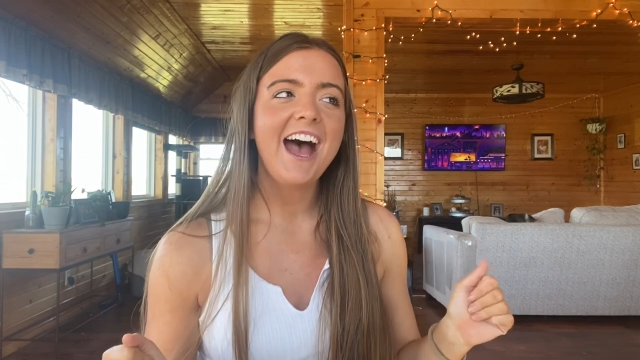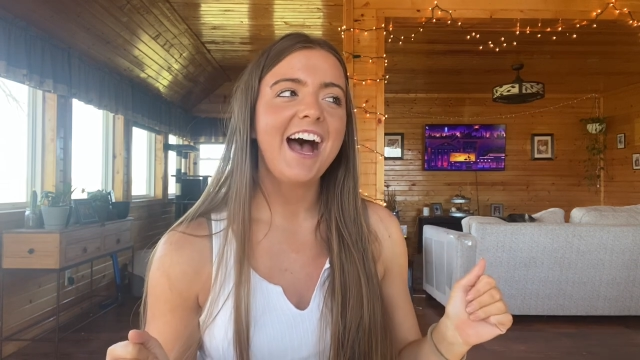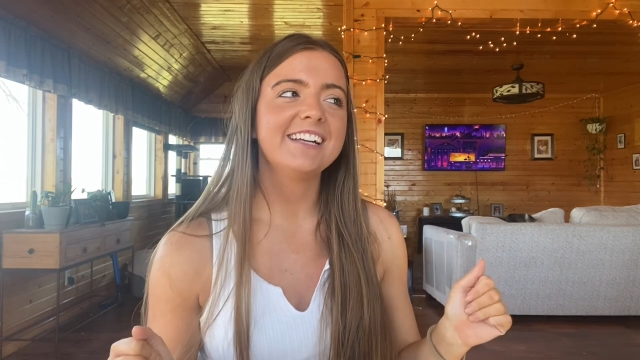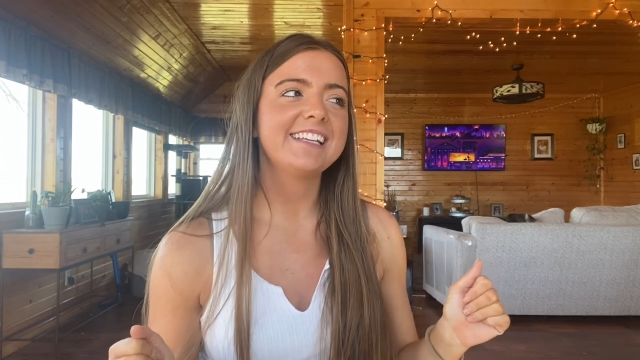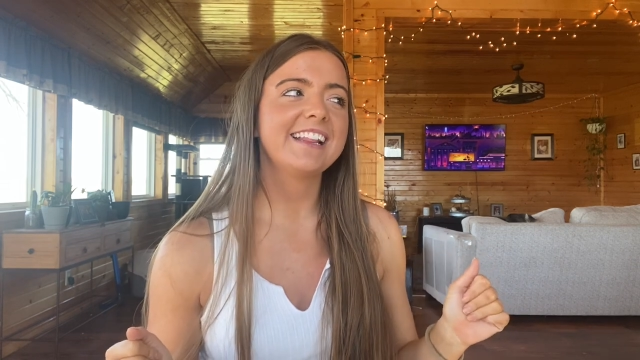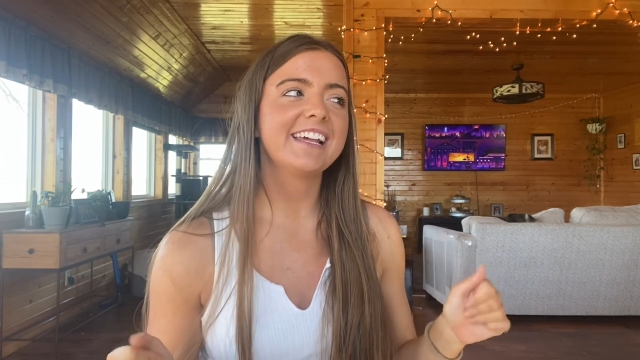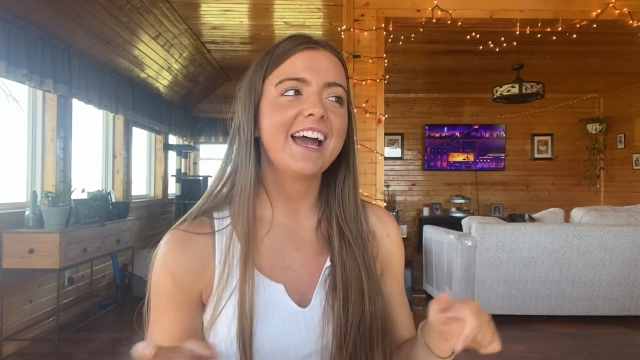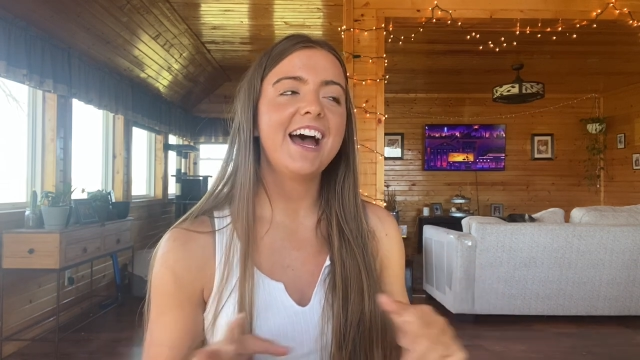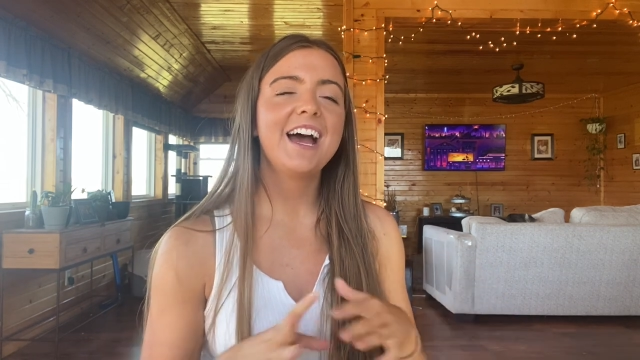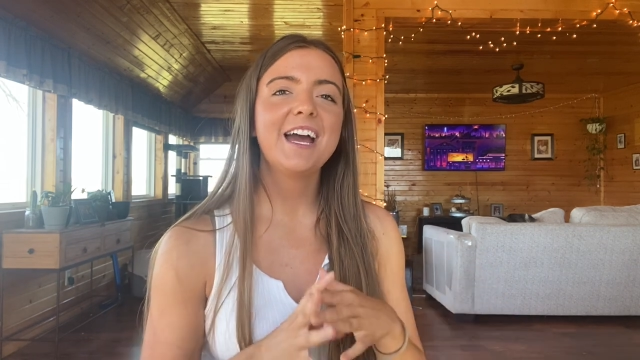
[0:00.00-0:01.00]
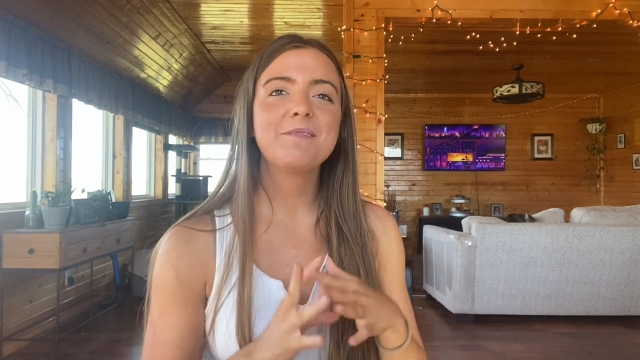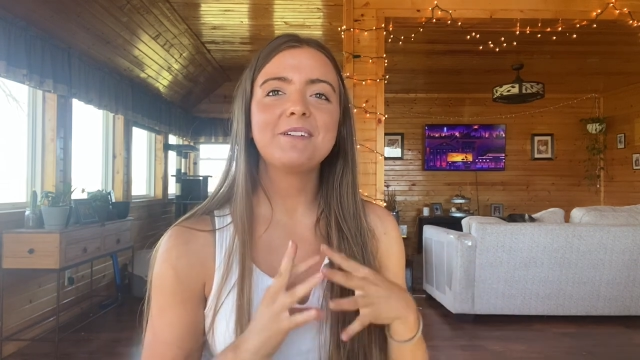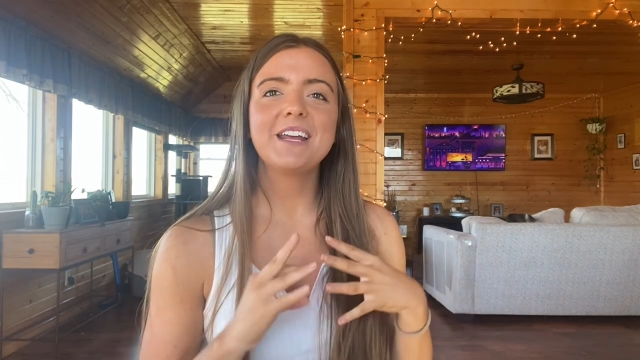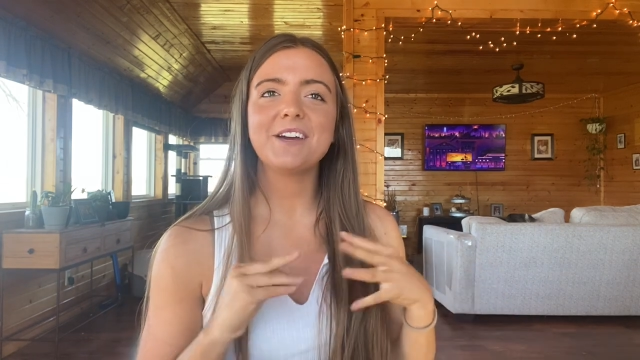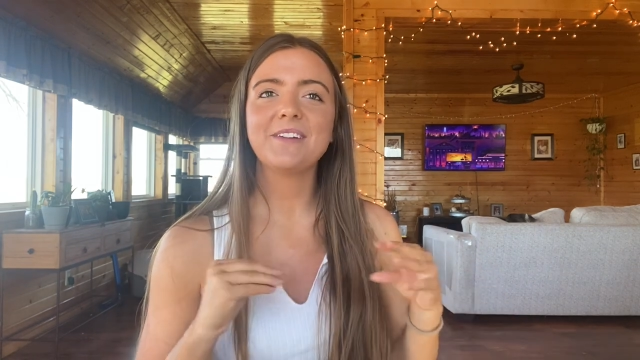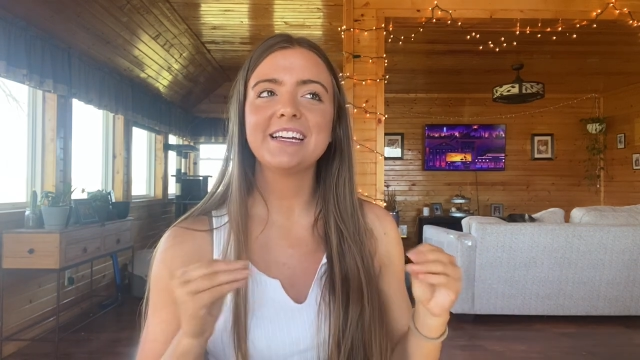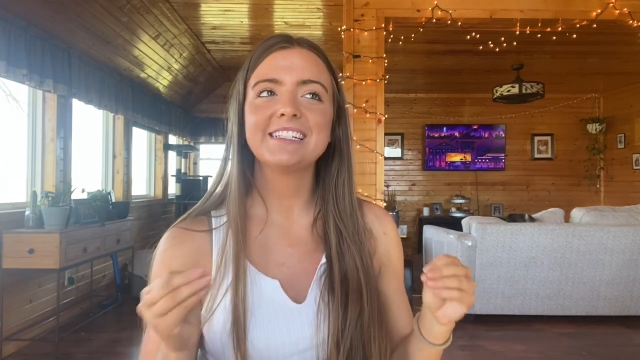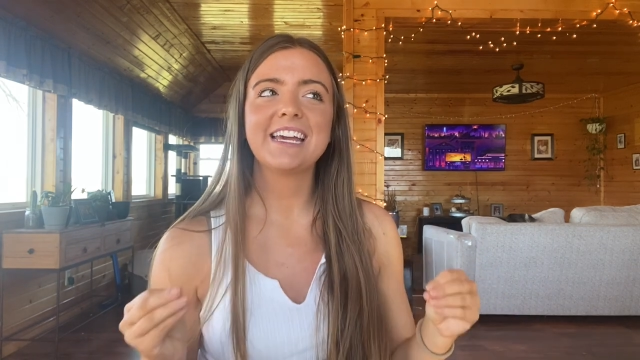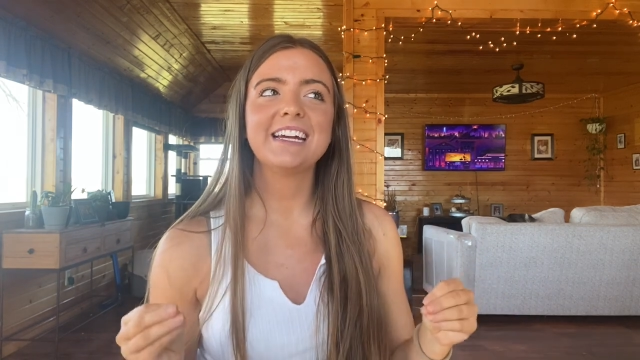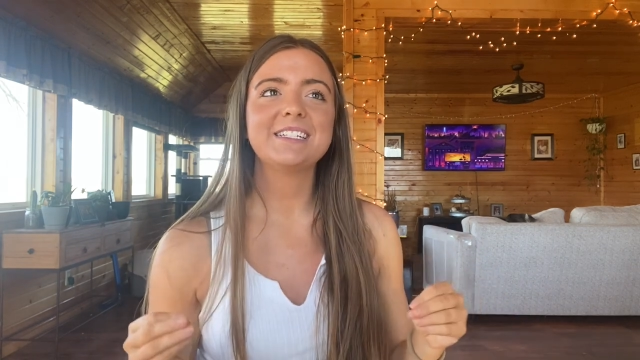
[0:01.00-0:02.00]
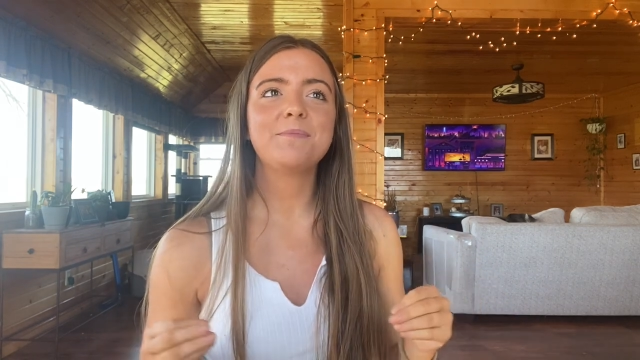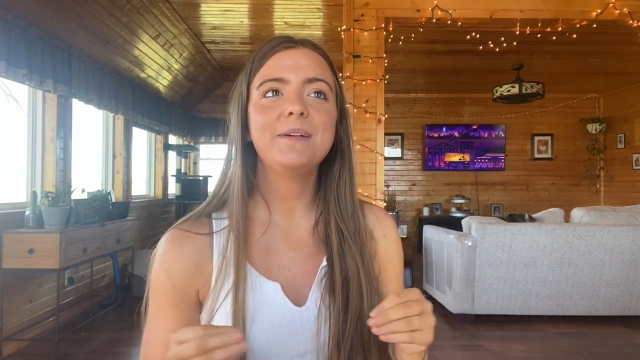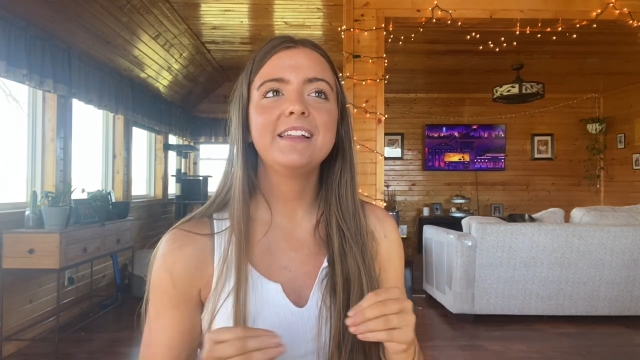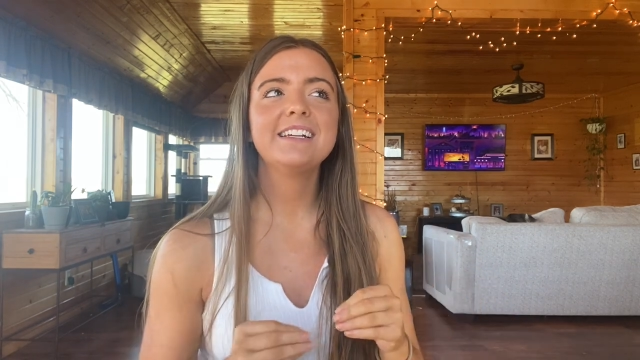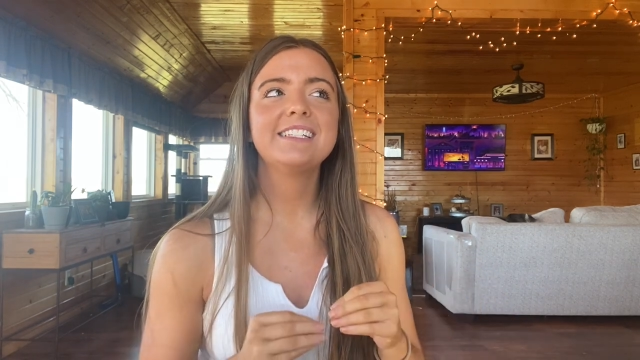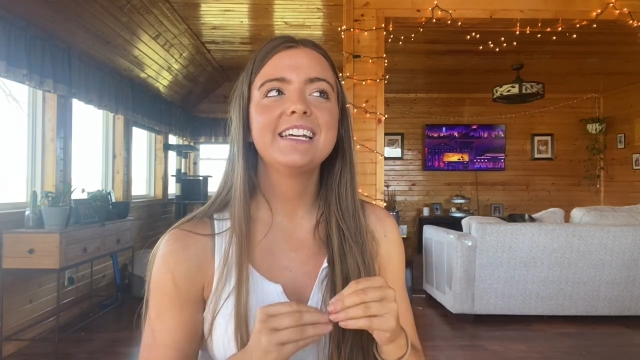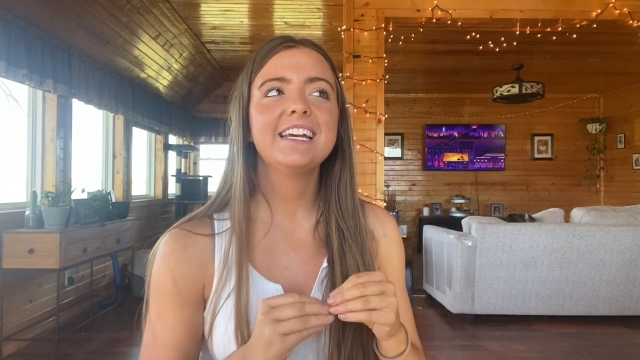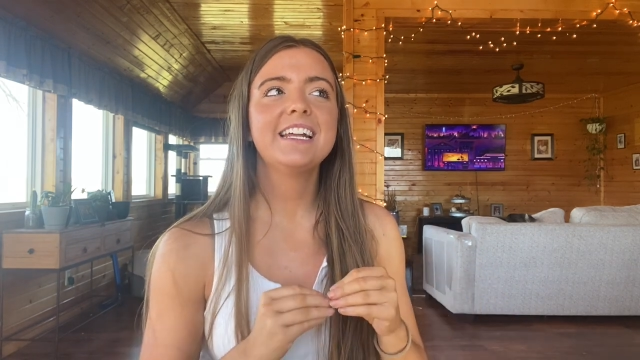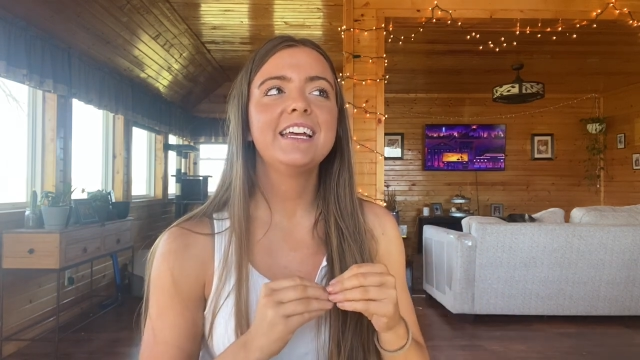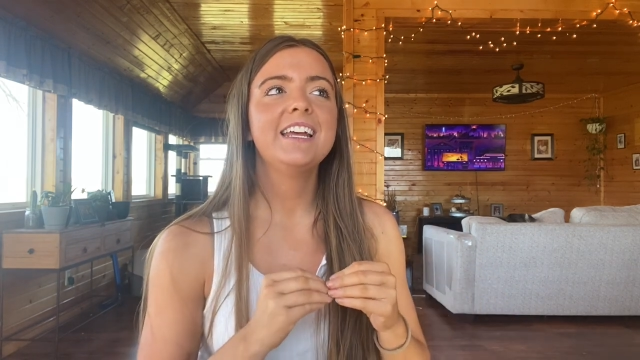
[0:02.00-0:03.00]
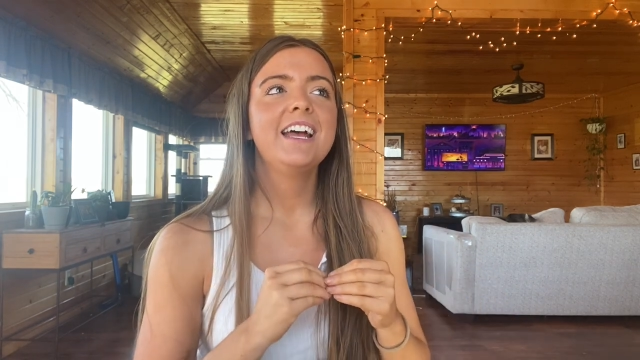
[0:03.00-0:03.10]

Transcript: I say like, hi, my name is Carrie Billington.